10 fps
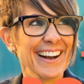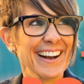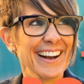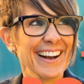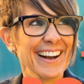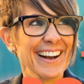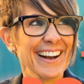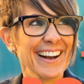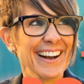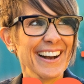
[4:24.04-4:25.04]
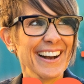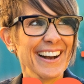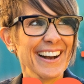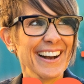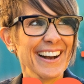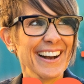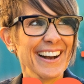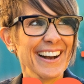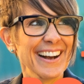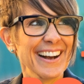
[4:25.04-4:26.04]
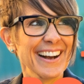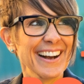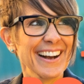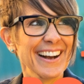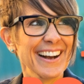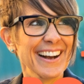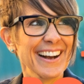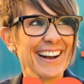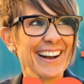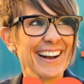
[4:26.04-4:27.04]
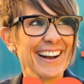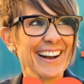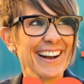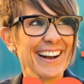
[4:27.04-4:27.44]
[no speech]